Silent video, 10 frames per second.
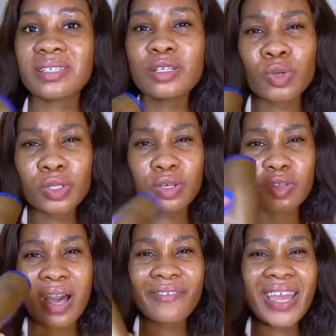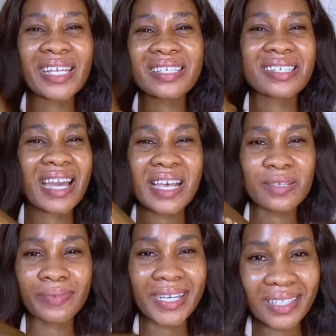This one doesn't have anything that is
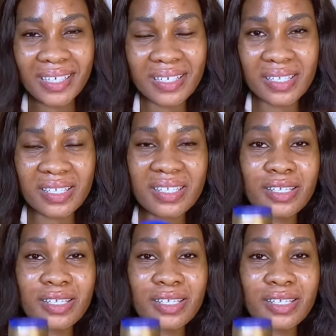brightening in it.